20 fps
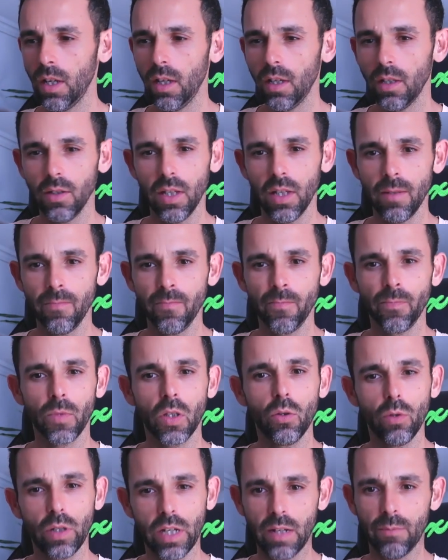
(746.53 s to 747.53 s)
then
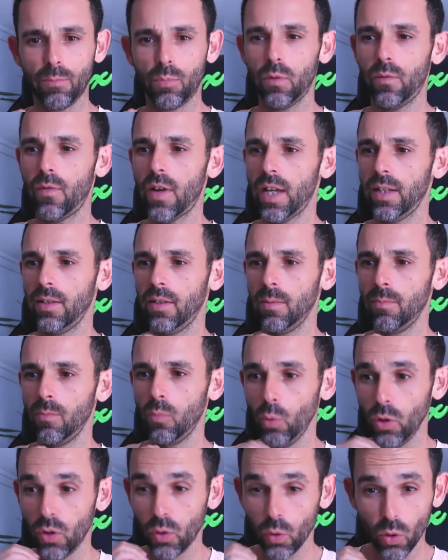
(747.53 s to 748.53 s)
you can provide them
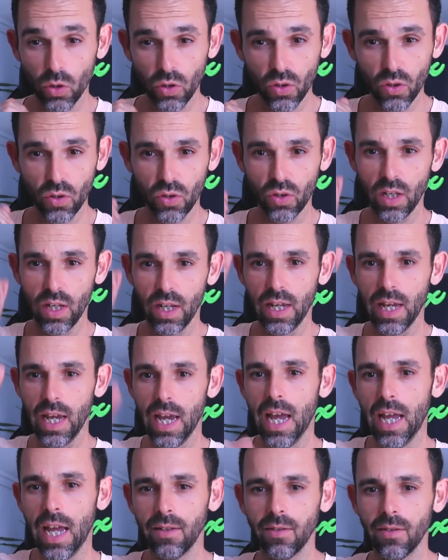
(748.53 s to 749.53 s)
resources
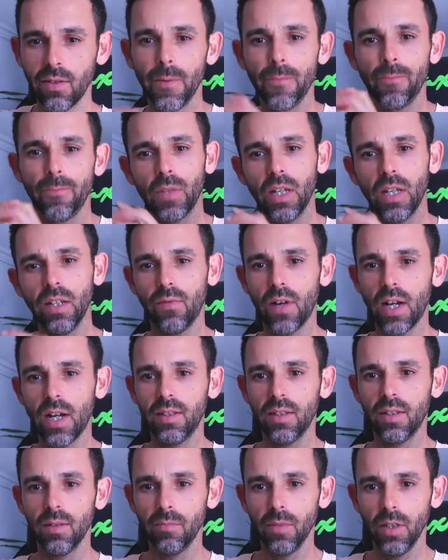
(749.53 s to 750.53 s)
and invite
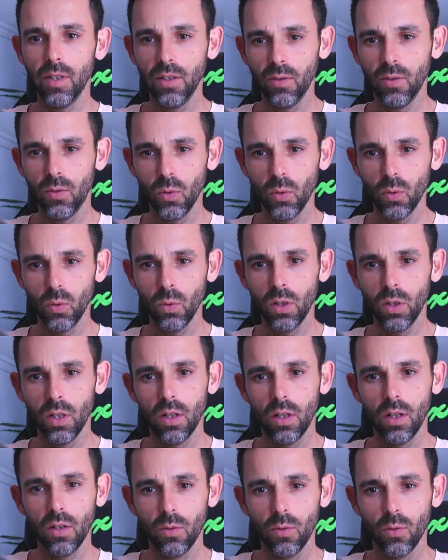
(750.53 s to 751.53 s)
them to
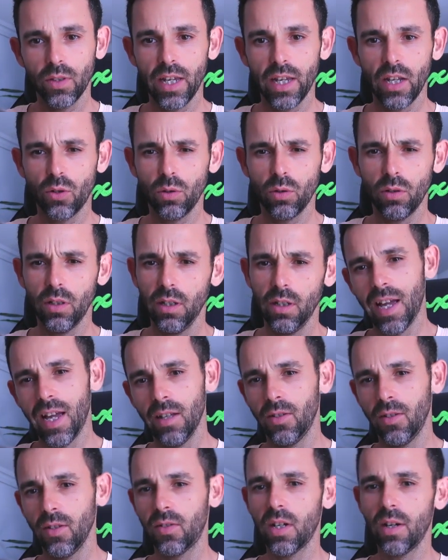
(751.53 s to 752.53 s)
schedule a
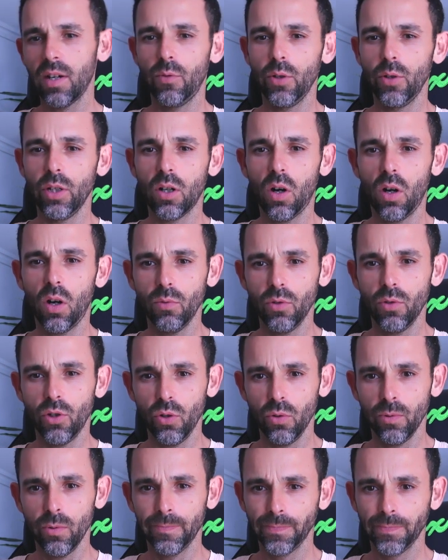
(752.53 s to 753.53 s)
discovery call with
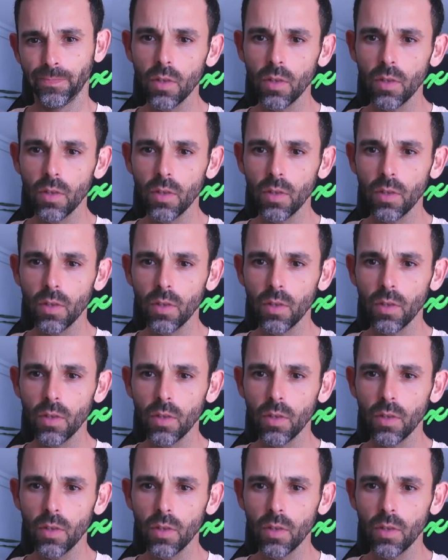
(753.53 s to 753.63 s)
you.